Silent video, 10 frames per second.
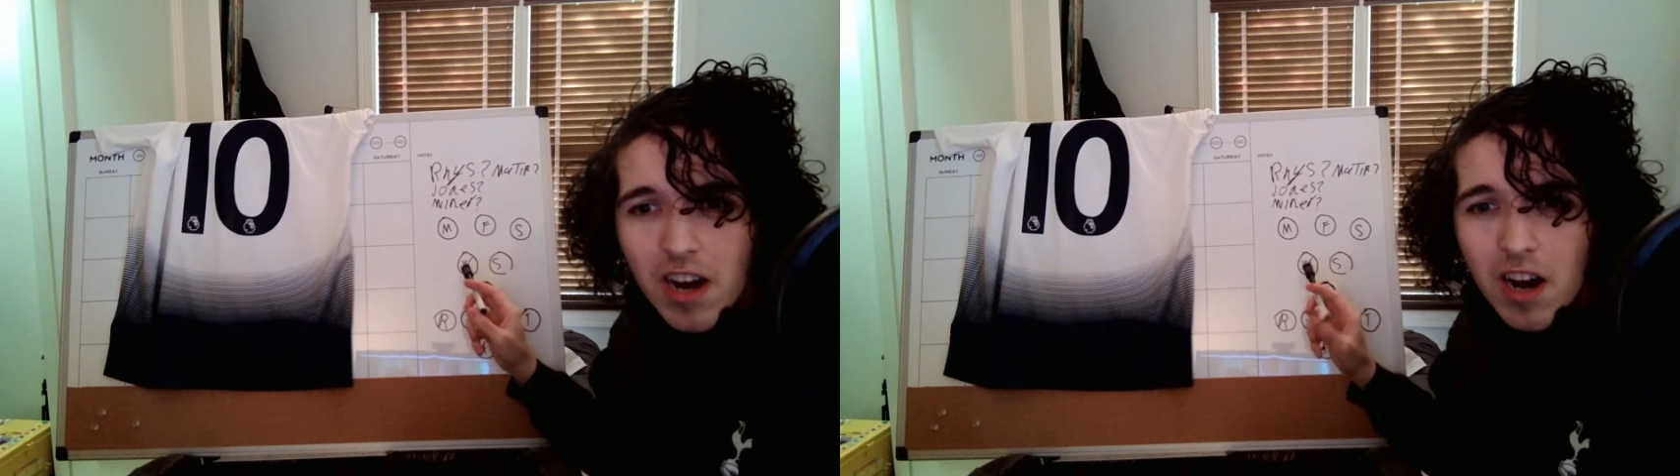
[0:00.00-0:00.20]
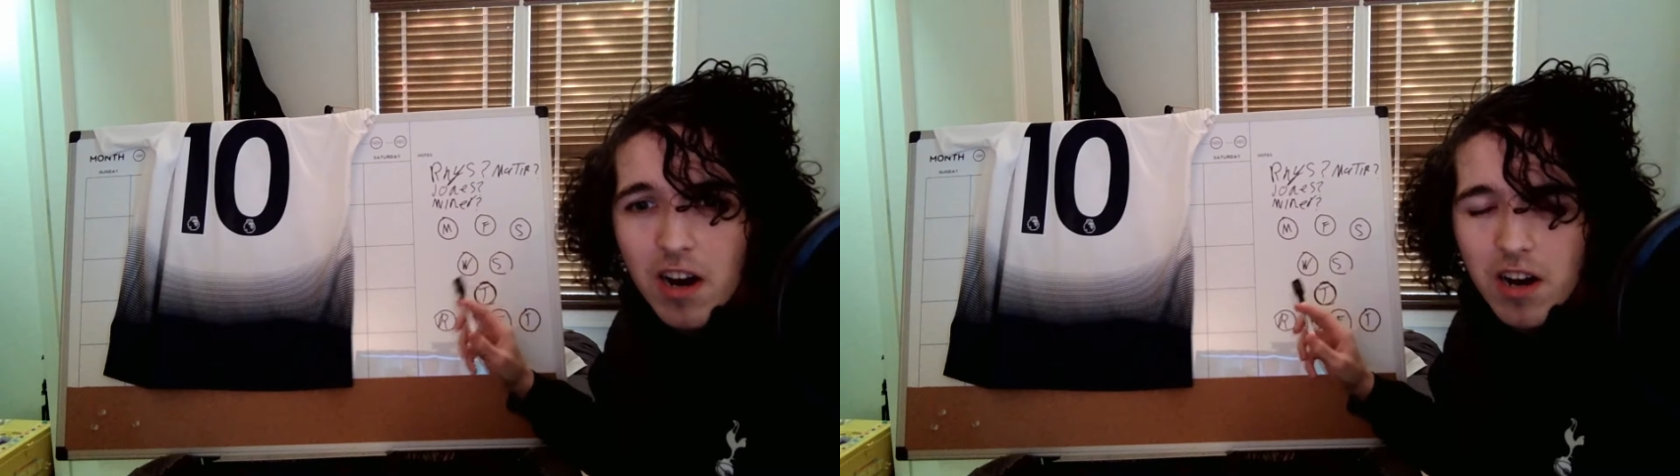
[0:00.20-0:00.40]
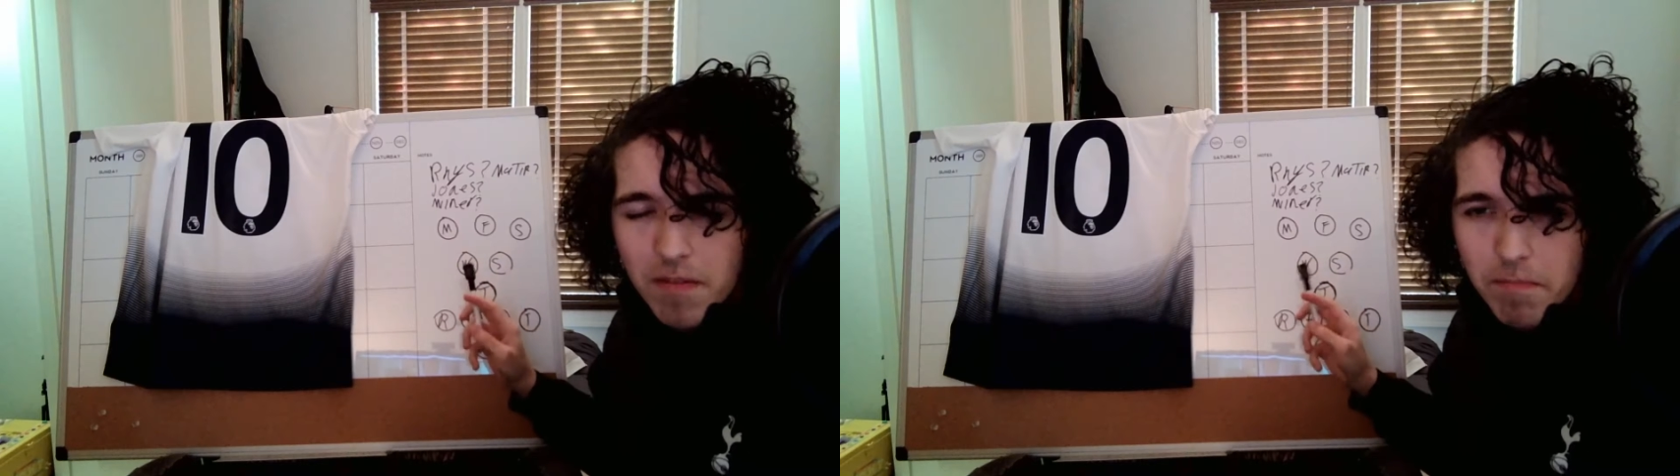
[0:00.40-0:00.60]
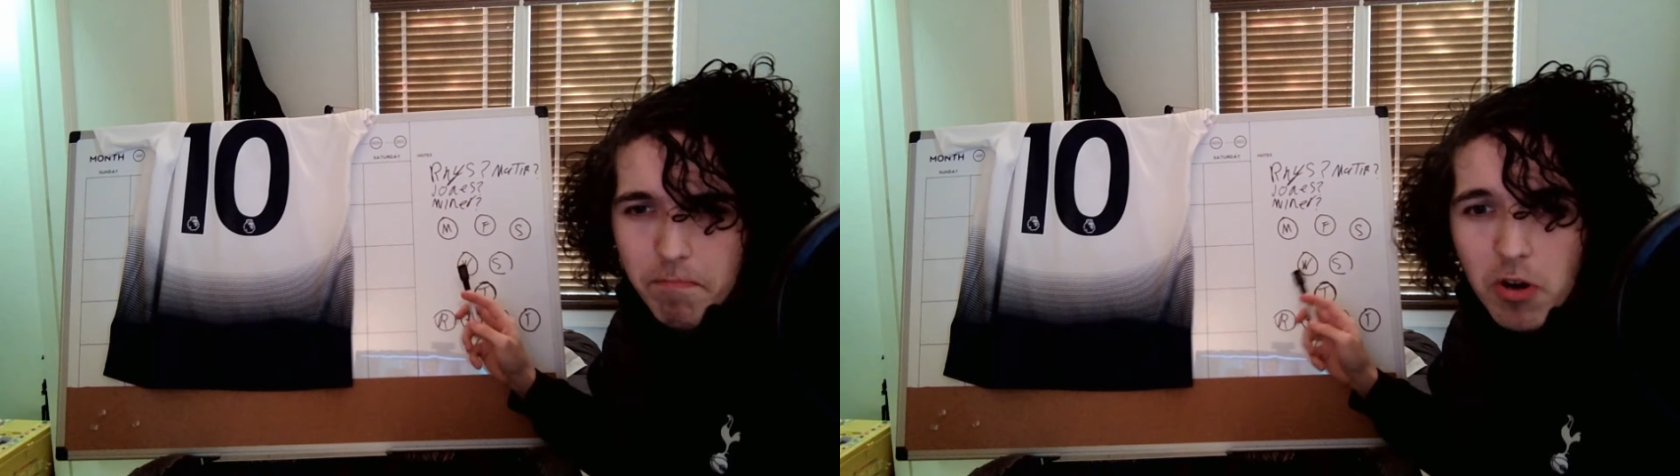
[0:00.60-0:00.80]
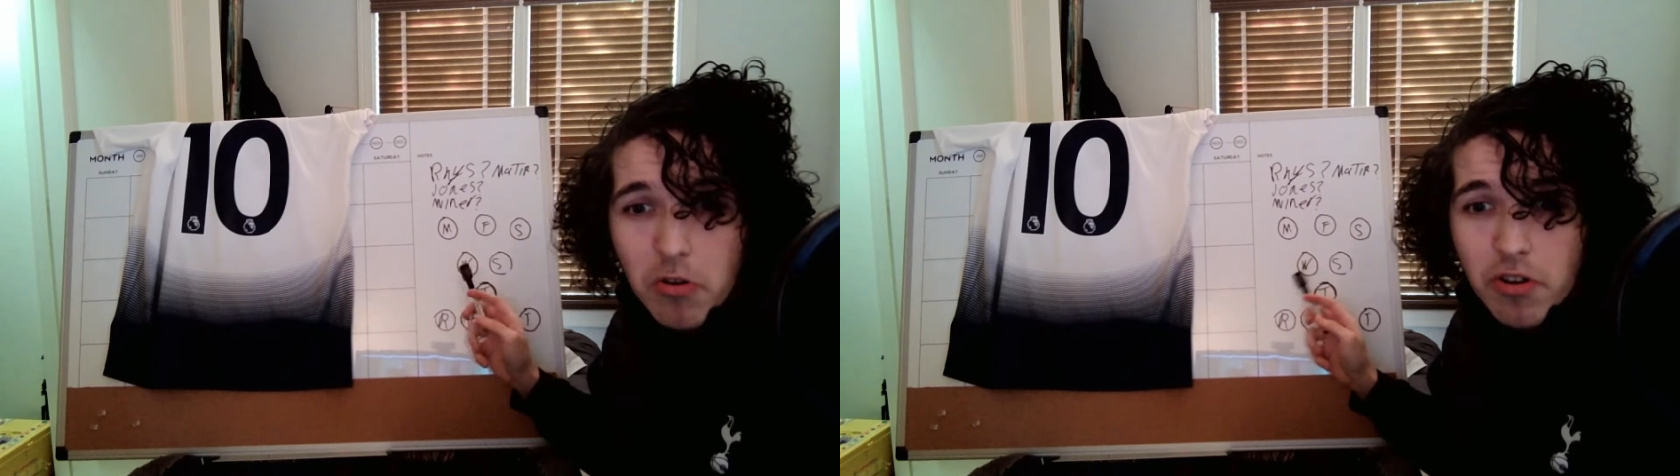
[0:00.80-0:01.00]

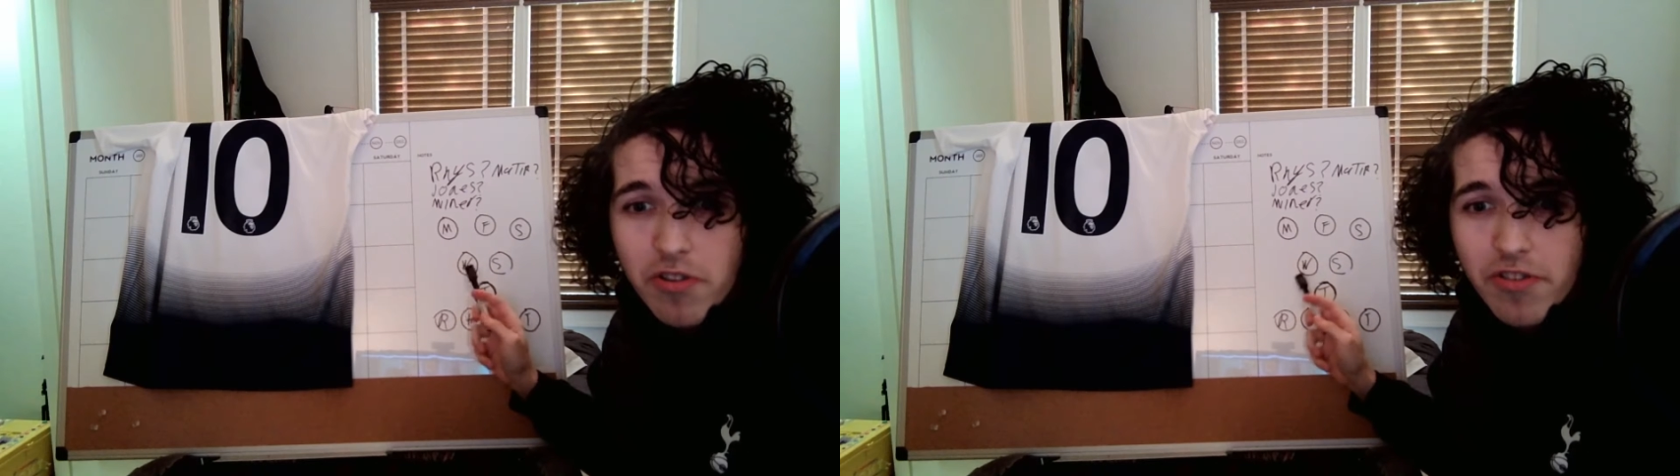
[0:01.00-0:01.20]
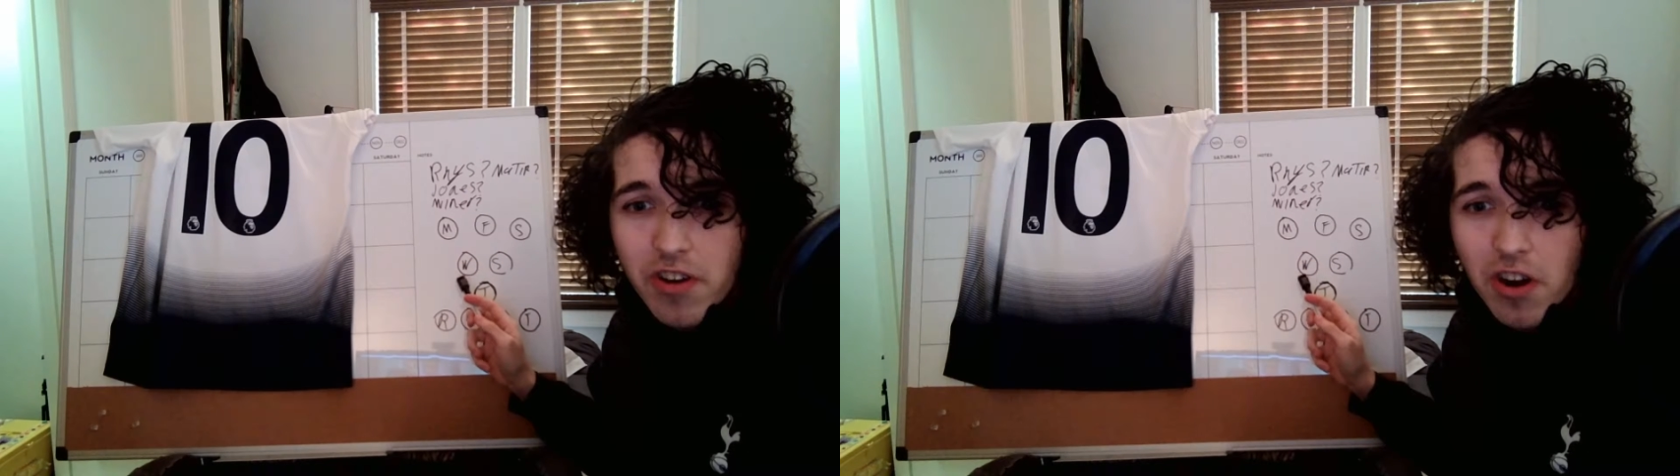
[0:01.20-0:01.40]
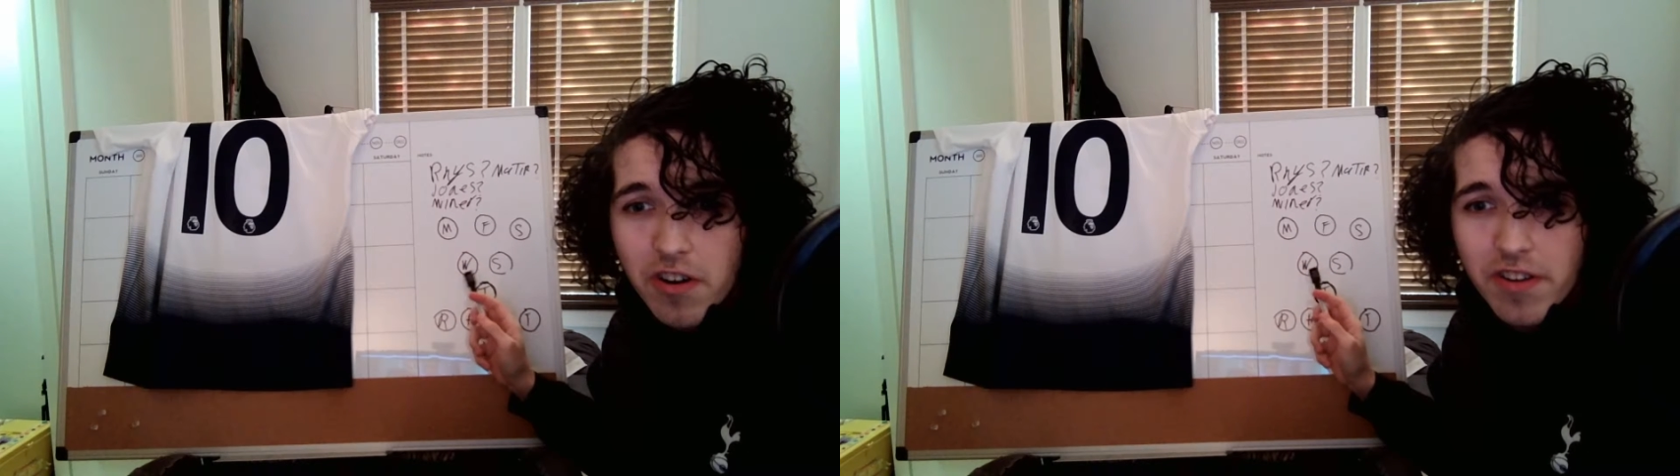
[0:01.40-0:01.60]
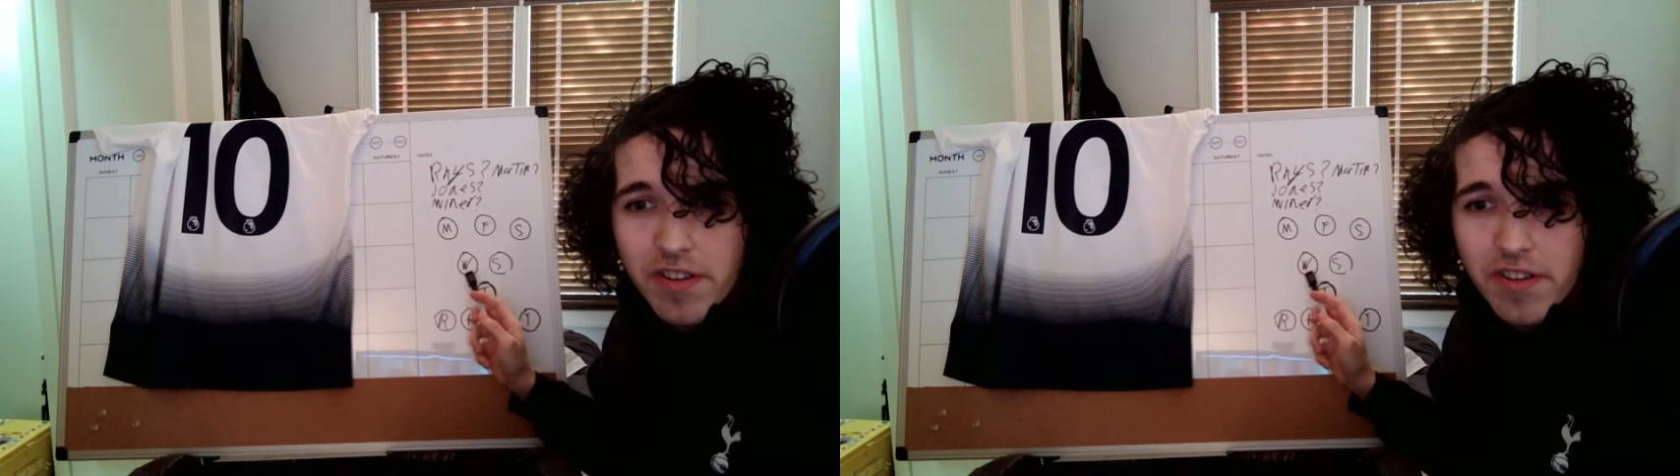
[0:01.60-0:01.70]
Milner started